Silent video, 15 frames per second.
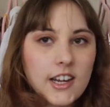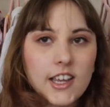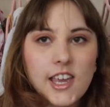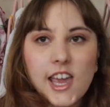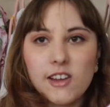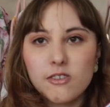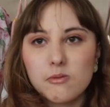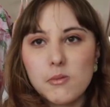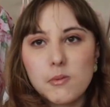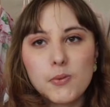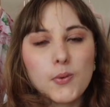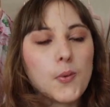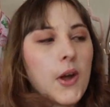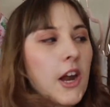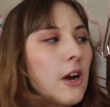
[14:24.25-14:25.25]
I can't
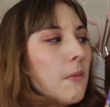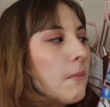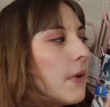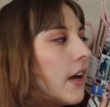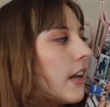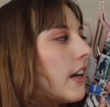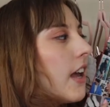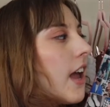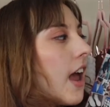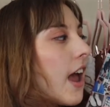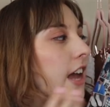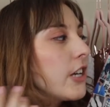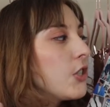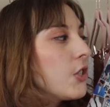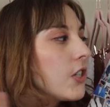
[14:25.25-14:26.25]
remember where, but
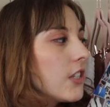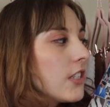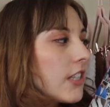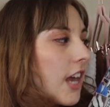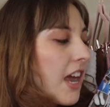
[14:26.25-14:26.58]
it just